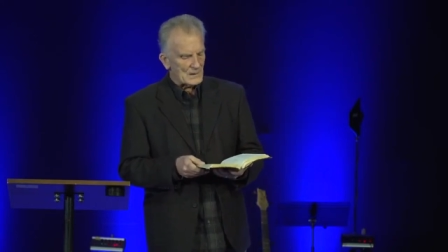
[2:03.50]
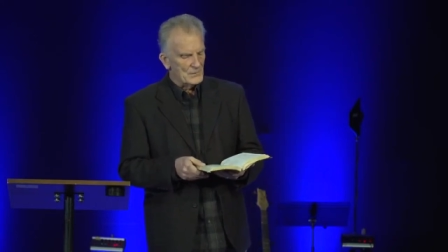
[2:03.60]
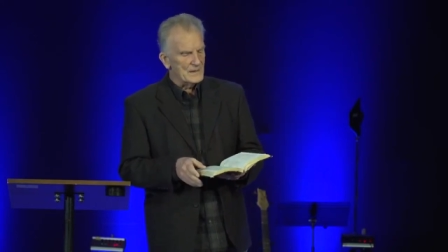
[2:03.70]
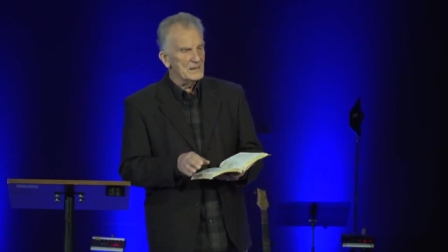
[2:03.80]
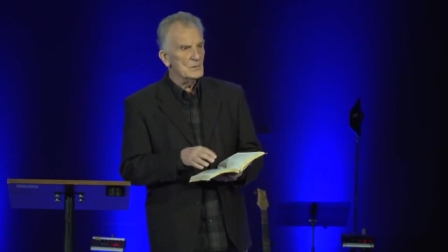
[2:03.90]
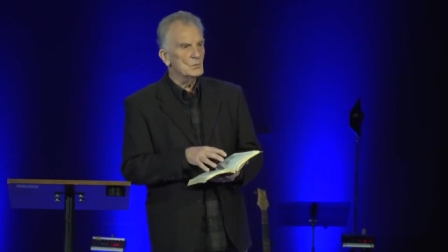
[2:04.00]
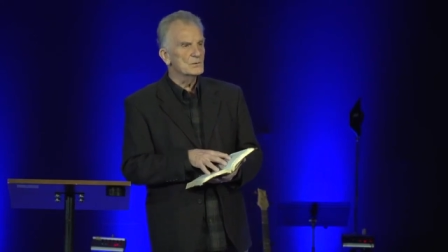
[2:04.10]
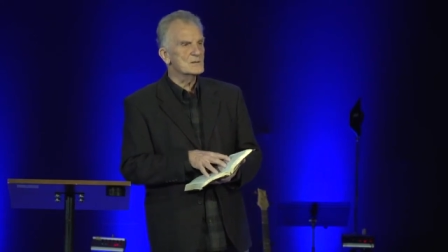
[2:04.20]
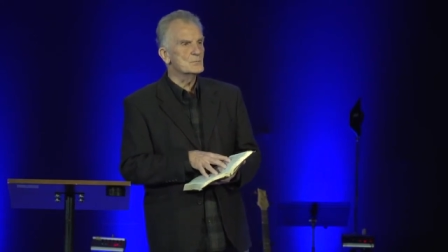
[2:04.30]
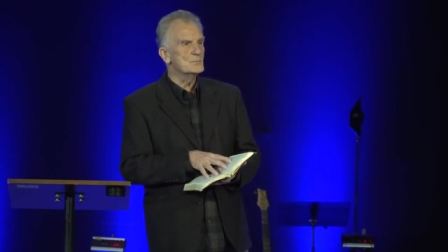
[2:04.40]
that it
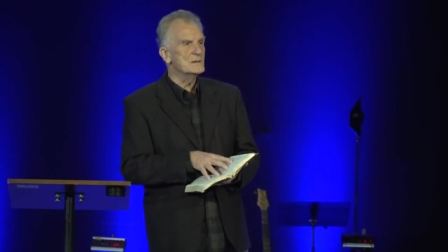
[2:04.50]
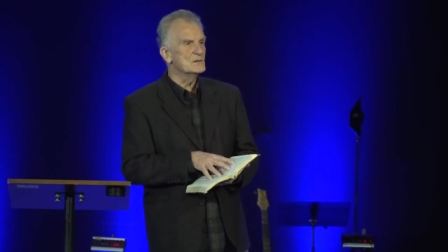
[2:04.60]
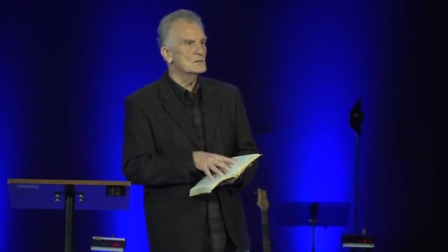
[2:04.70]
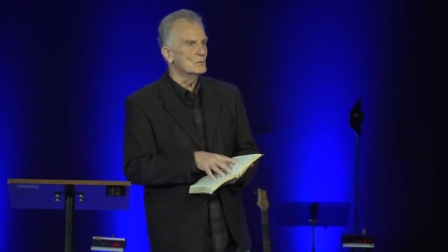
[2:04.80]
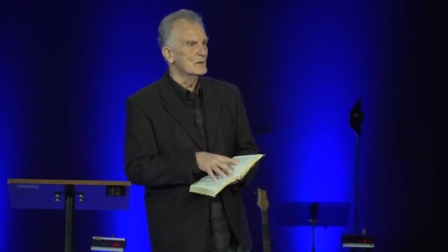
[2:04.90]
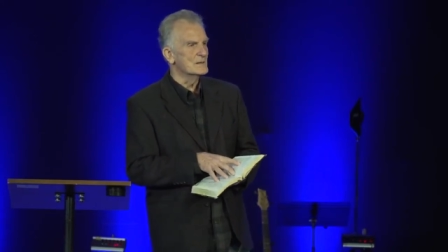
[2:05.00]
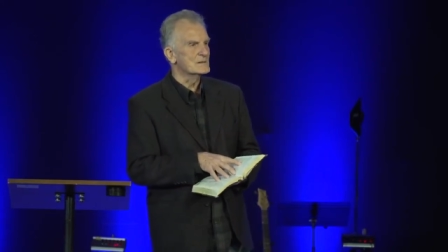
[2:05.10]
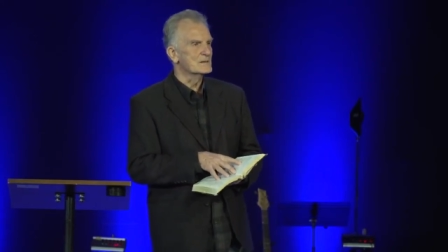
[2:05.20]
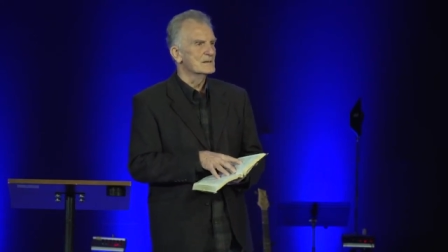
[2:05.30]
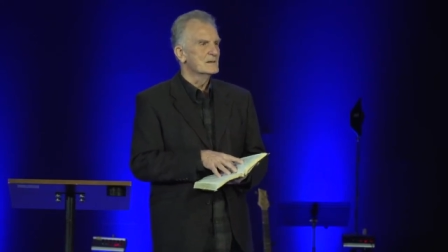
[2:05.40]
will speak to
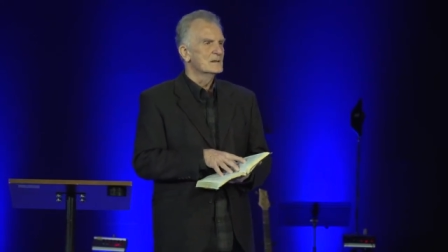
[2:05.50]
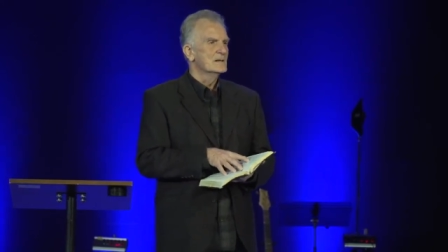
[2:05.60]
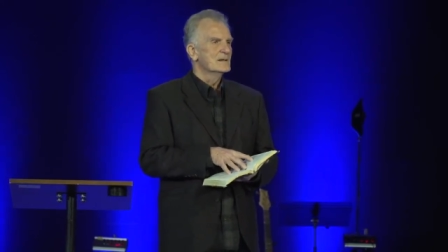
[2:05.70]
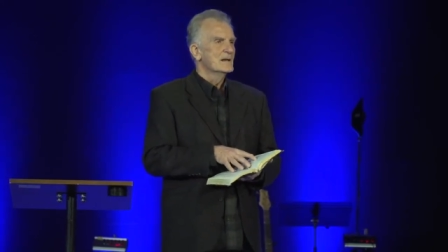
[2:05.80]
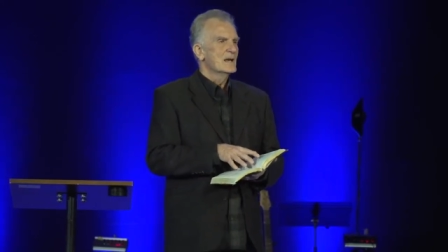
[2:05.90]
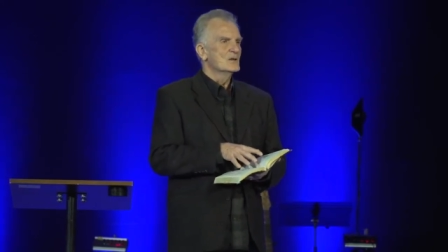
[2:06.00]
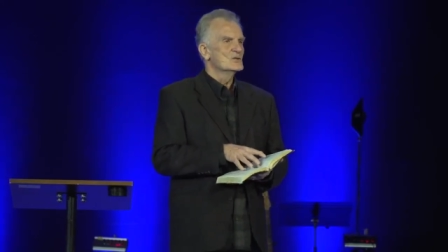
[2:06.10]
us and